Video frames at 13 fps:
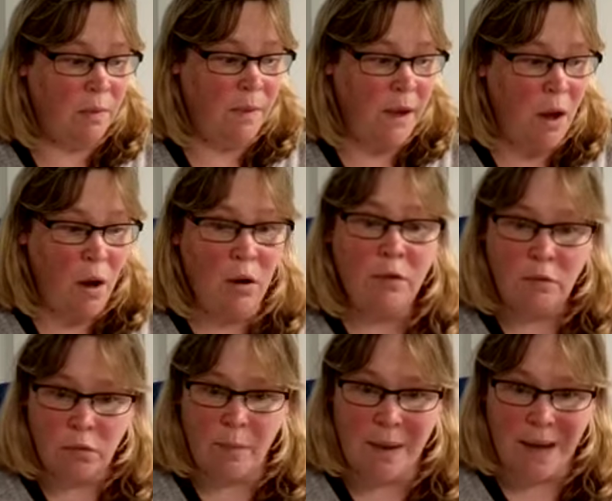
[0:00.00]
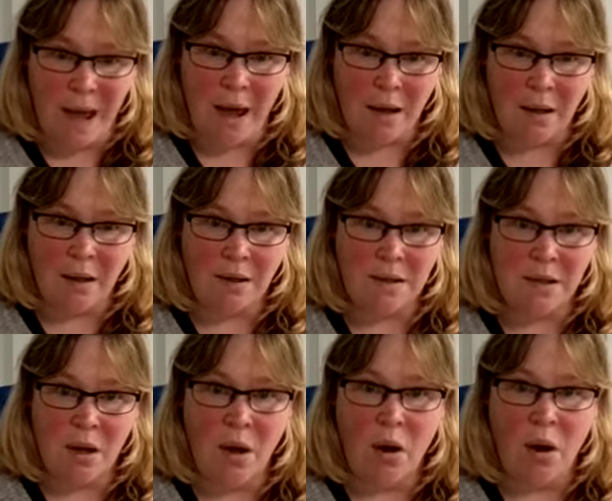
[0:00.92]
the overall
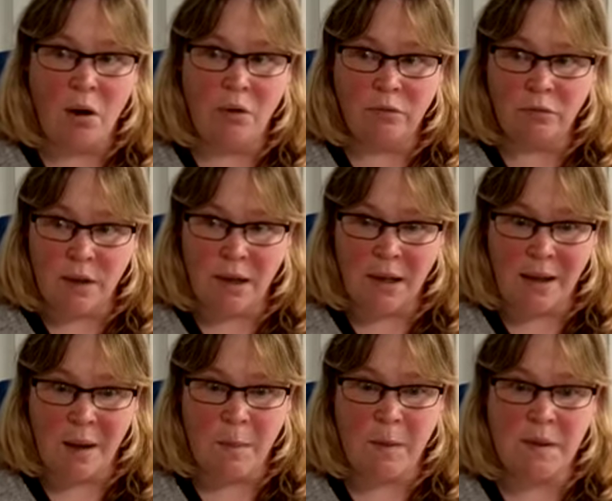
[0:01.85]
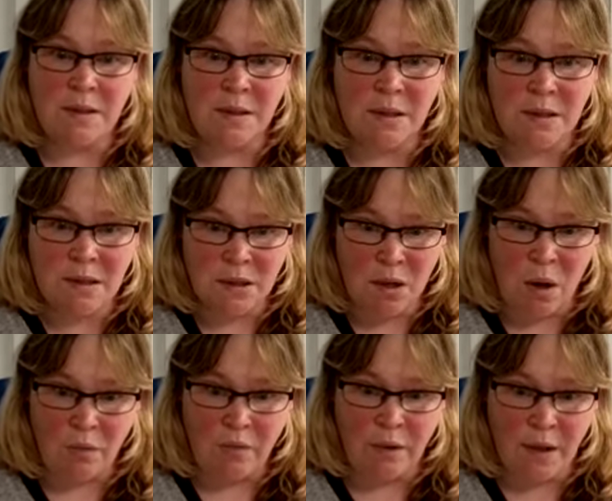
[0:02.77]
mechanics of running that business,
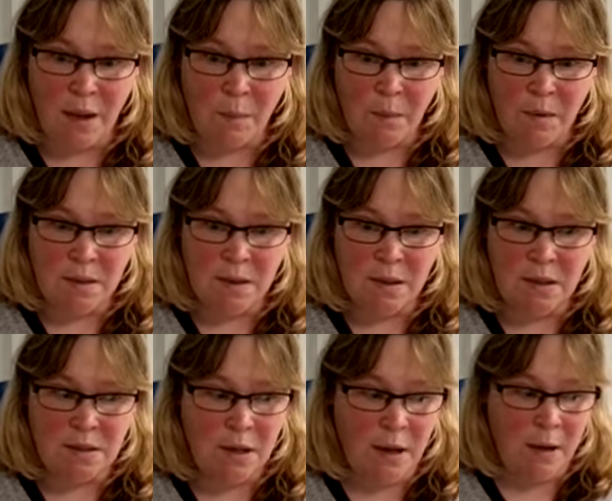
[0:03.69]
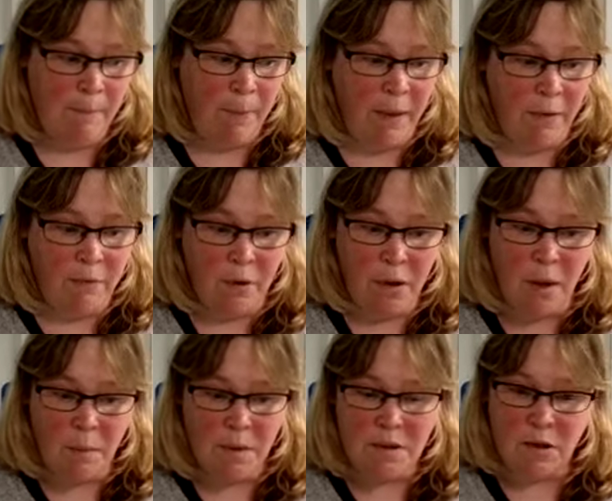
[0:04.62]
staffing that business. If your
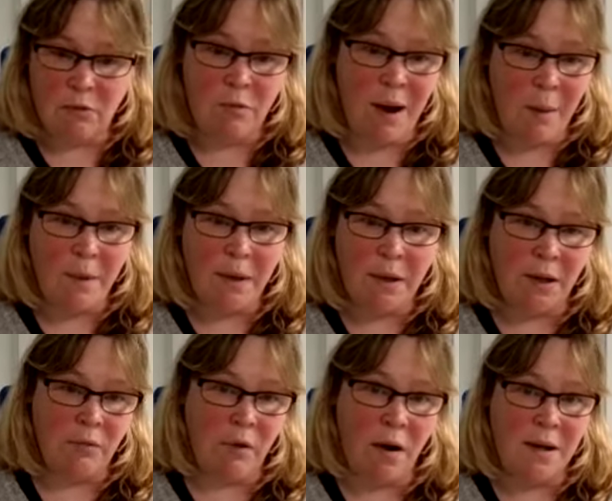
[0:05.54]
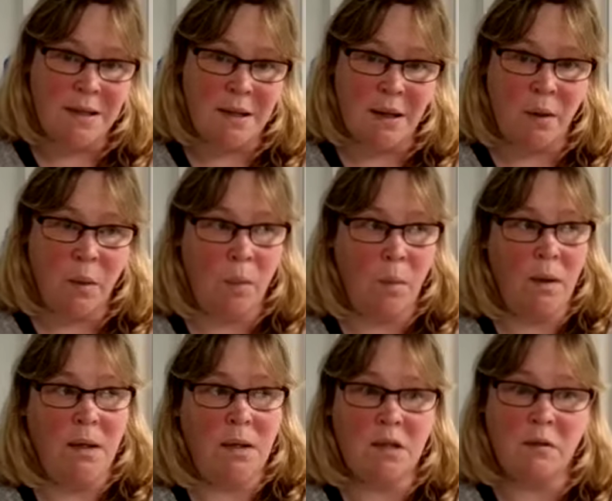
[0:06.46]
numbers are rapidly rising,
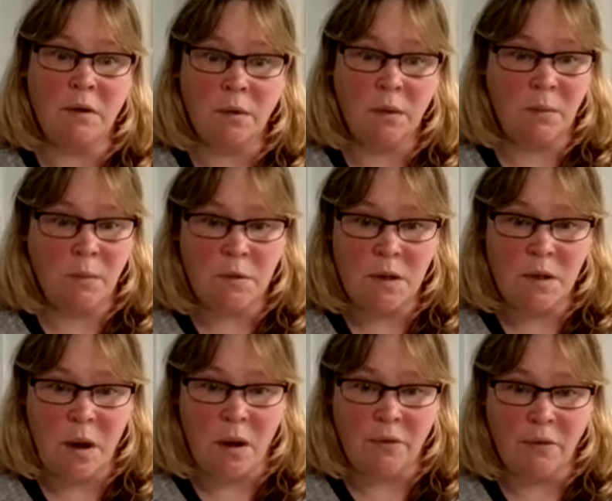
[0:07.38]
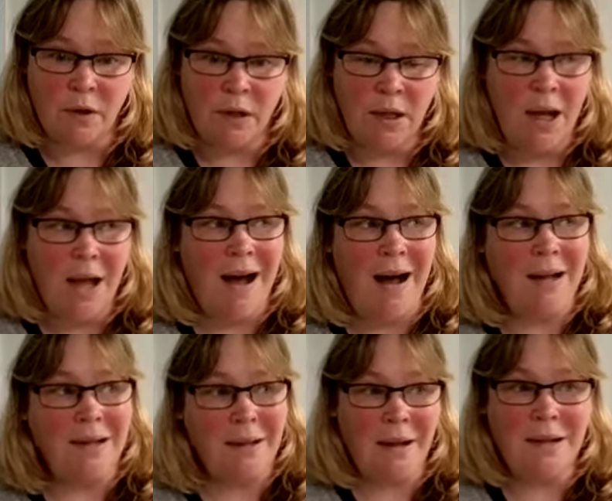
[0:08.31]
we need to recruit more staff.
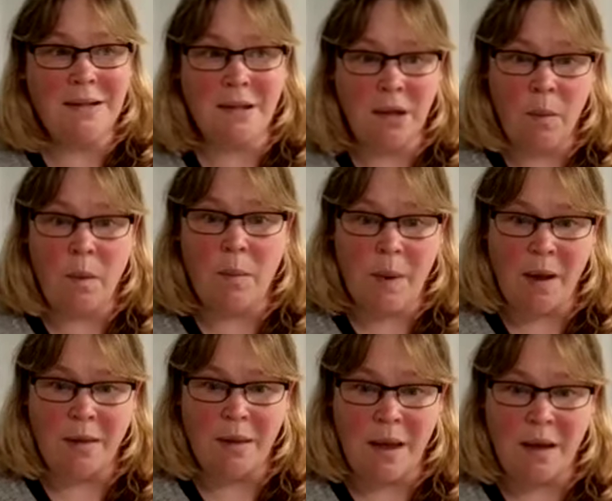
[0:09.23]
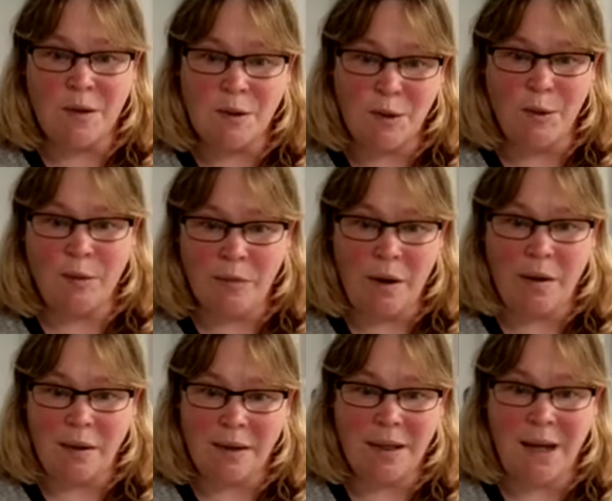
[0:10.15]
I'd like to know about that sooner
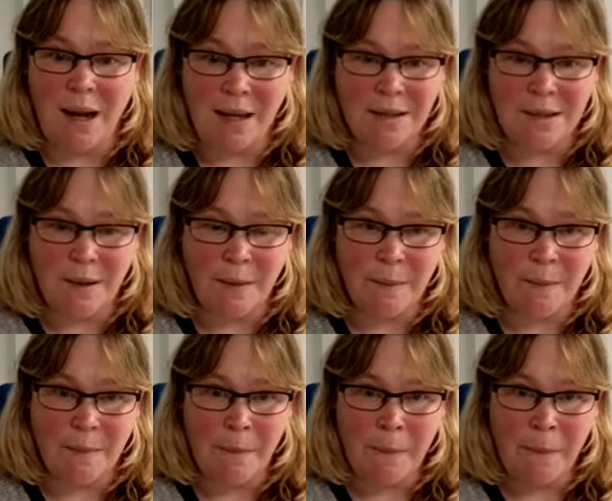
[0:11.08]
rather than later.